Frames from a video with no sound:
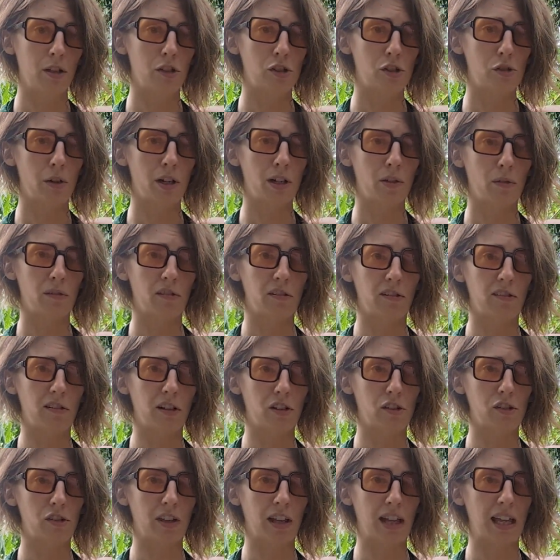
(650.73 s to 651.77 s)
Try not to
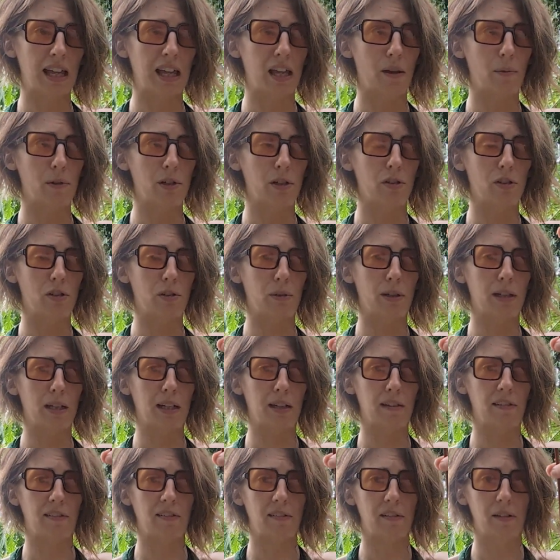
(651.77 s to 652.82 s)
touch the hair when you're doing
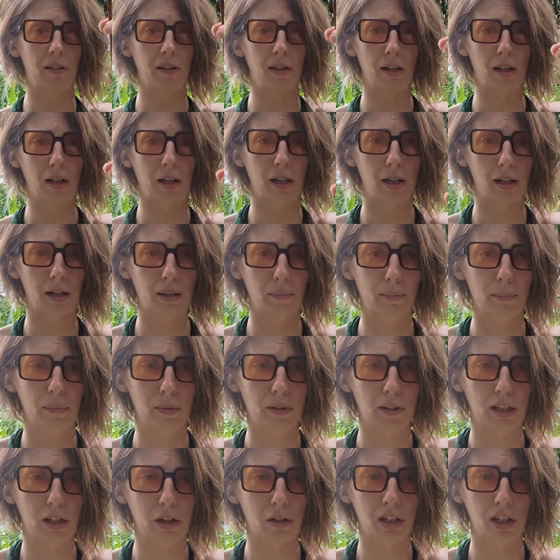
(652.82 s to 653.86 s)
this.
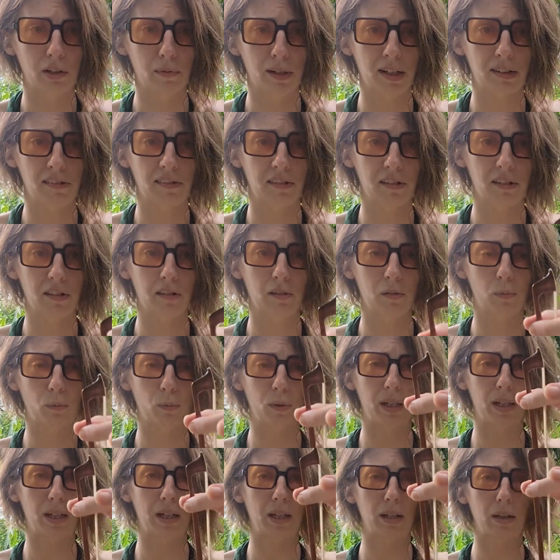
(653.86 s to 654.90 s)
The only reason that
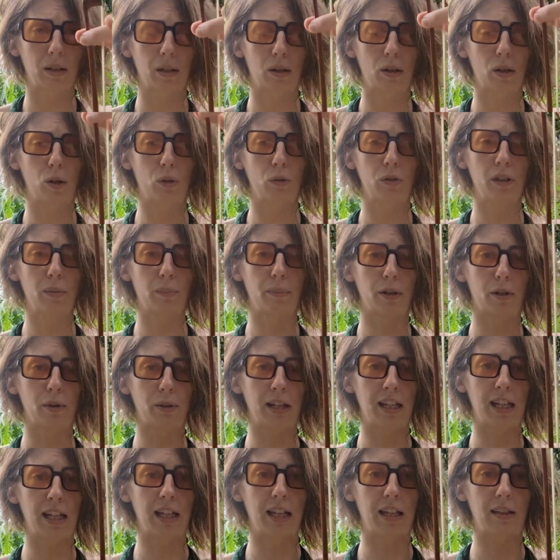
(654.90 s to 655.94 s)
we hold the bow
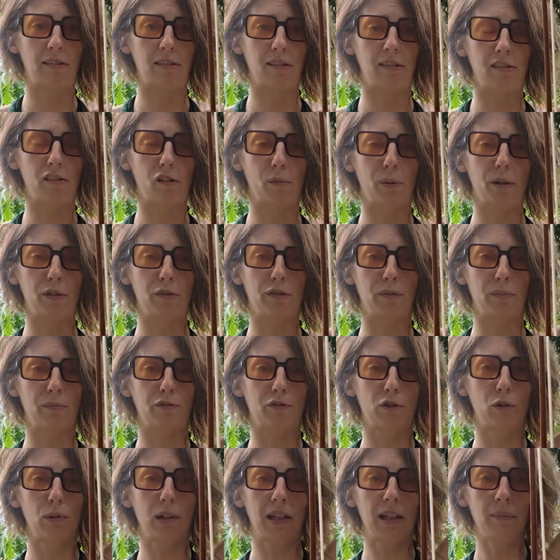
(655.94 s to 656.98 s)
here is to stop it from
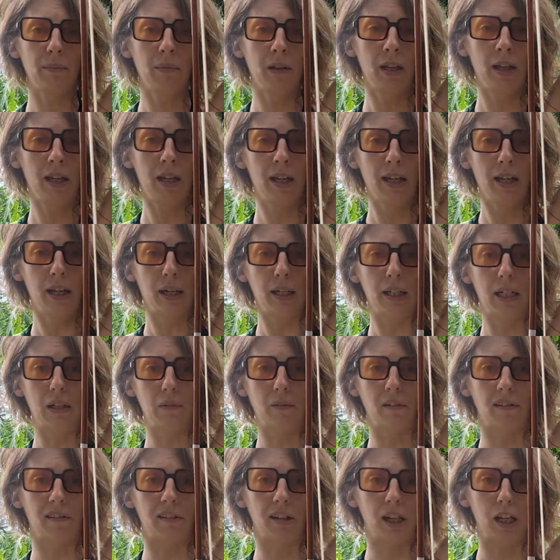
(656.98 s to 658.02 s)
falling and give
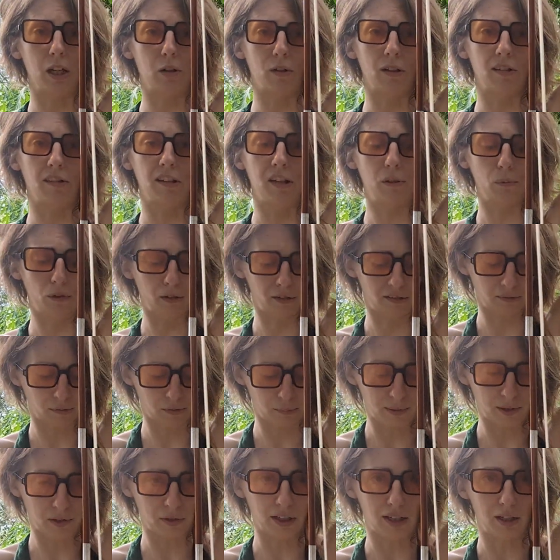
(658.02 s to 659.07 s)
us security whilst we're
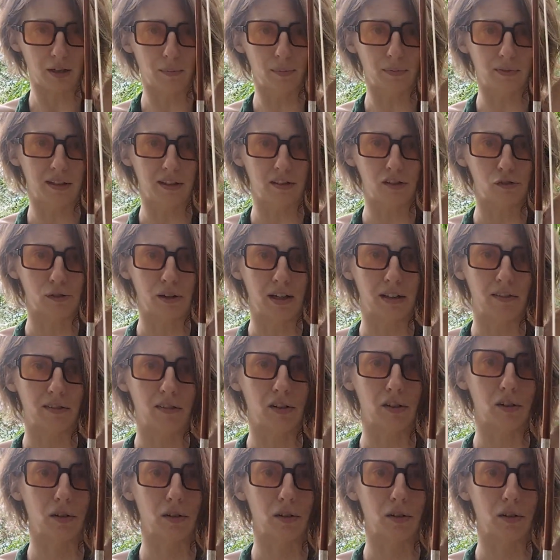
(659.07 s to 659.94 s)
building up the strength to